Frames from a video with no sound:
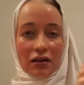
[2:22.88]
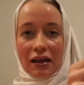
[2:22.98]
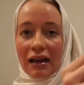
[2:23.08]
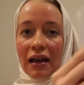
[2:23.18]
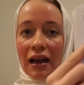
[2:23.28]

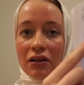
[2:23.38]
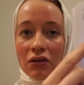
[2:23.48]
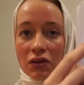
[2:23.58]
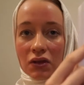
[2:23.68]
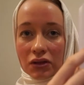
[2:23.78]
I
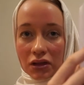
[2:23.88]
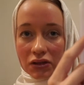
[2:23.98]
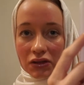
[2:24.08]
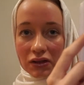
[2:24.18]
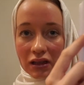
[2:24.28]
don't start
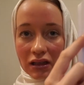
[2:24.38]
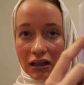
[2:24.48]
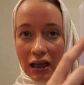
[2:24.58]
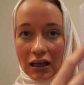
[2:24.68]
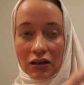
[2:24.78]
study
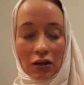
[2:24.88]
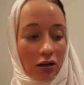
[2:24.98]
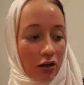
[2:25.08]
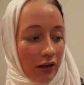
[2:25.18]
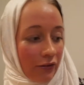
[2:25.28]
8
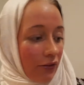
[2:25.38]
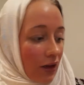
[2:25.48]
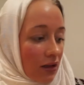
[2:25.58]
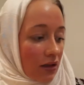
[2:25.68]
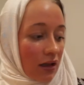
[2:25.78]
o'clock and
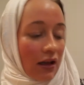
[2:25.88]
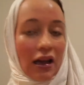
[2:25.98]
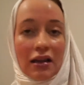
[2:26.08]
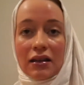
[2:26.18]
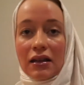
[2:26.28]
finish at
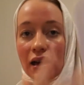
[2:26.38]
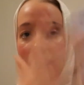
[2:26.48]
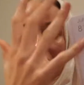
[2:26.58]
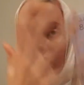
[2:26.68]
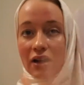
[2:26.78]
18. I
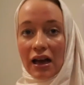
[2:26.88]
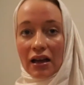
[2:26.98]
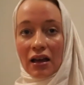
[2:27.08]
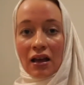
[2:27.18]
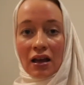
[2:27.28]
have
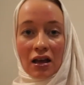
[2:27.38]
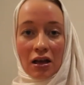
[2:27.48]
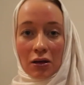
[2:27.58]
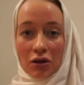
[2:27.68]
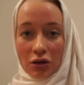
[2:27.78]
like,
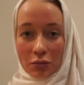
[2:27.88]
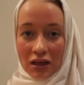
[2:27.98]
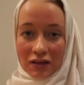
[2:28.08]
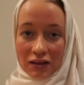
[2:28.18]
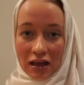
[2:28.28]
my
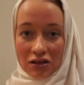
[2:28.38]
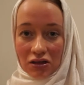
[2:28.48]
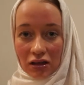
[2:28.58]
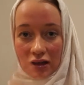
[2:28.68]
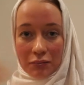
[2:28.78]

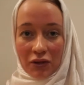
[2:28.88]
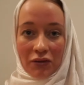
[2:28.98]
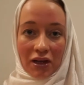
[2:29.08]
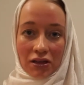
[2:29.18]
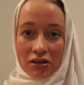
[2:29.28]
schedule can be
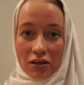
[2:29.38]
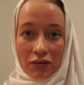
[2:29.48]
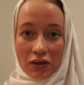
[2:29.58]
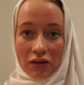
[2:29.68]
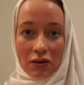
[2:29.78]
very
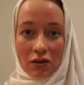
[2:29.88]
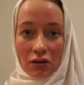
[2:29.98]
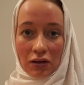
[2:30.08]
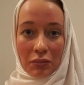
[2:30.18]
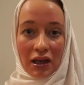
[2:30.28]
shifted,
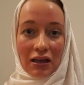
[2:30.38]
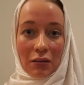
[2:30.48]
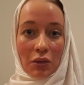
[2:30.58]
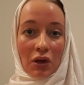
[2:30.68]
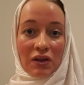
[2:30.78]
depending,
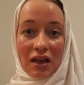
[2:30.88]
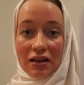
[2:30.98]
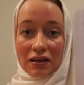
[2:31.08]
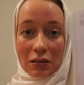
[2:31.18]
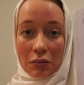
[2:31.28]
because I
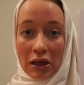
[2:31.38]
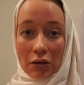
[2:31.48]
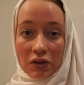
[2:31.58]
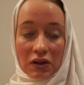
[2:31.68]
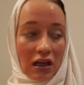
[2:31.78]
set my
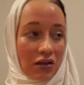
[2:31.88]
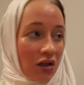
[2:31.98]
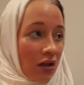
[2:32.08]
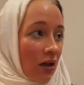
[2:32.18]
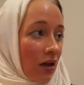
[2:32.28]
own
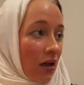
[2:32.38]
schedule.